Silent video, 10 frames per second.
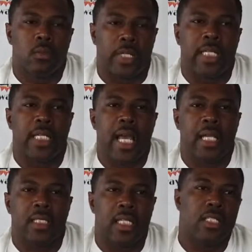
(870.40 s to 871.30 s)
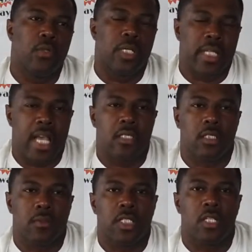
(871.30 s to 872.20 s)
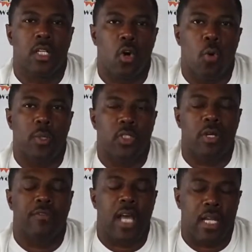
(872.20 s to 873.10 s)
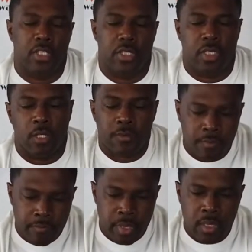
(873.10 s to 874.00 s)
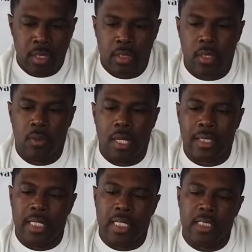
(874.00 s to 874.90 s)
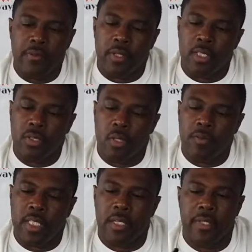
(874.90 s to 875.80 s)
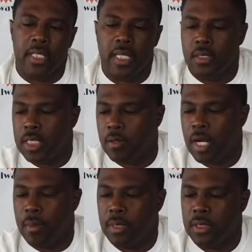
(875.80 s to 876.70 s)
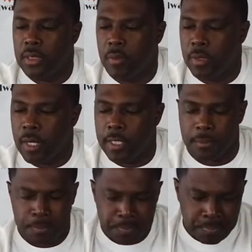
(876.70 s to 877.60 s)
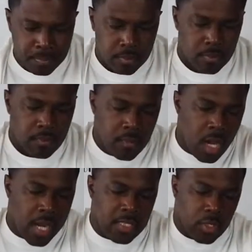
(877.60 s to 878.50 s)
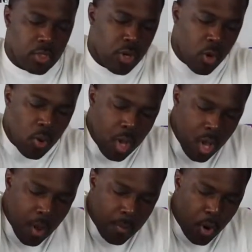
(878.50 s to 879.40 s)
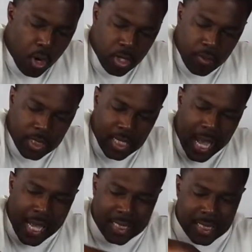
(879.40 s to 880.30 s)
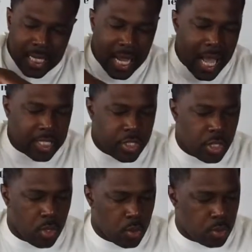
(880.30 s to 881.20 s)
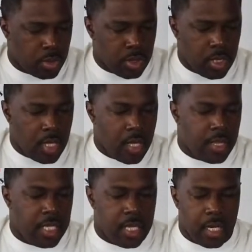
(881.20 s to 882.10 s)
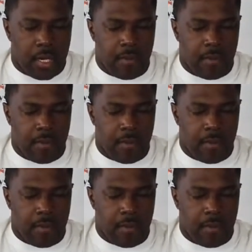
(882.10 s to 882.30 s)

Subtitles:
reconnect, and then you can cancel the return to home and start flying it yourself. So I think that's it for the controller. If I think of anything else, I'll grab it. It's just going to be right here. All right, so the drone. Part of the reason I said I chose the